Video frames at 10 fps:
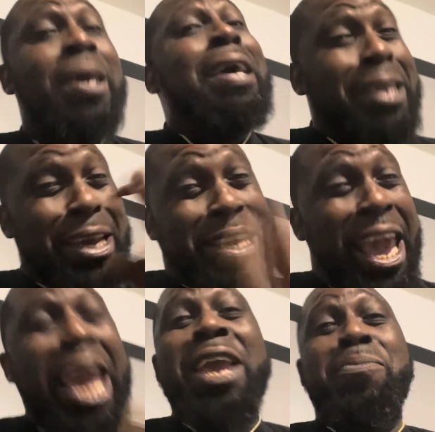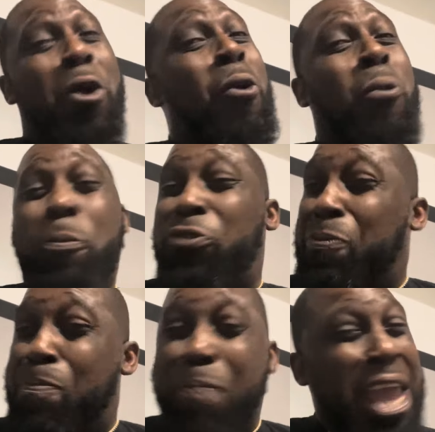the game gonna
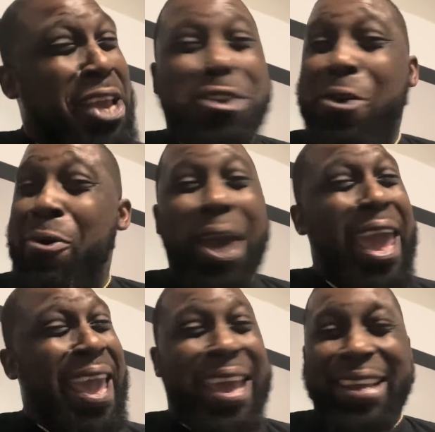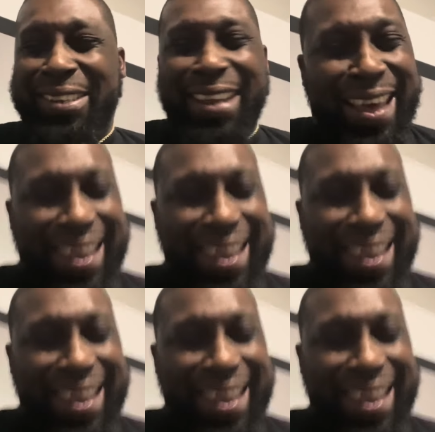spank your ass.